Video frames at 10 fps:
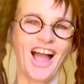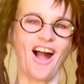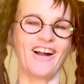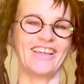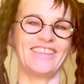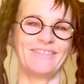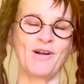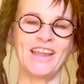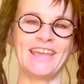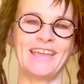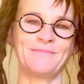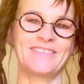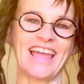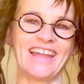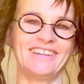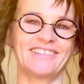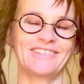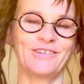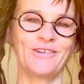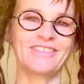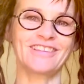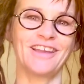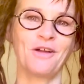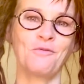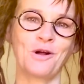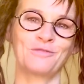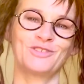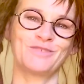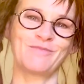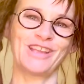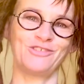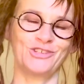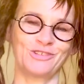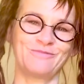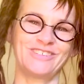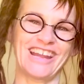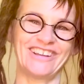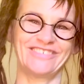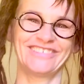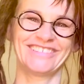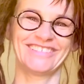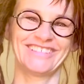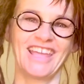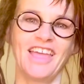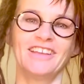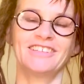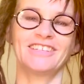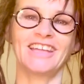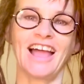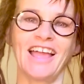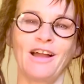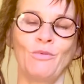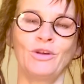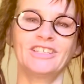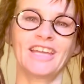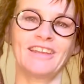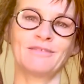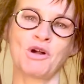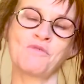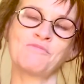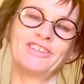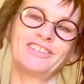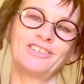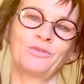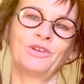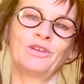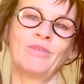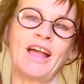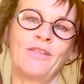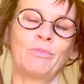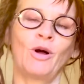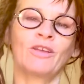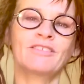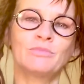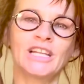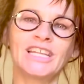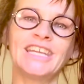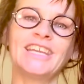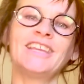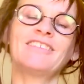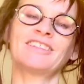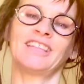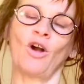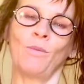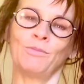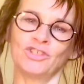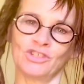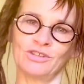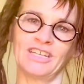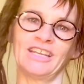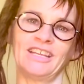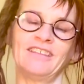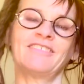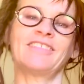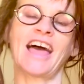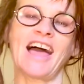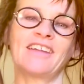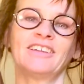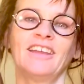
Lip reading: Hi there, my name's Annie Sloss. Welcome to my YouTube channel. Today I want to take a moment to talk about the possibilities and the opportunities that